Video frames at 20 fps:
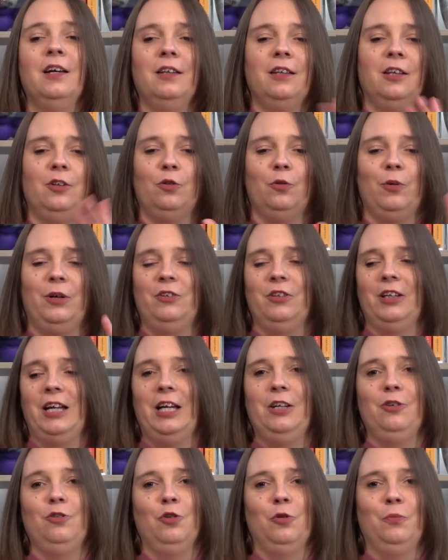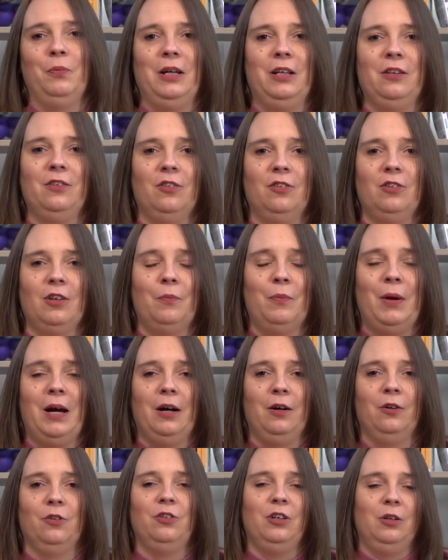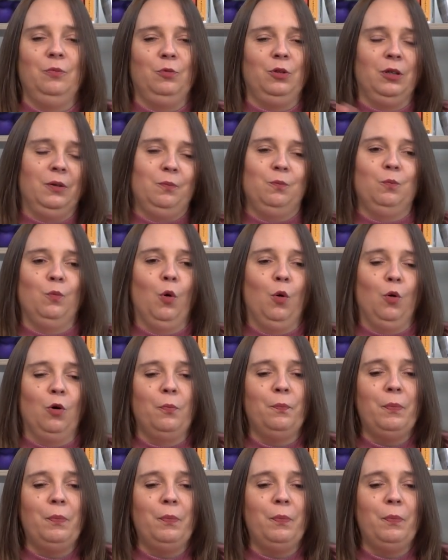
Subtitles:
There's always occasional bits that somehow seem to walk.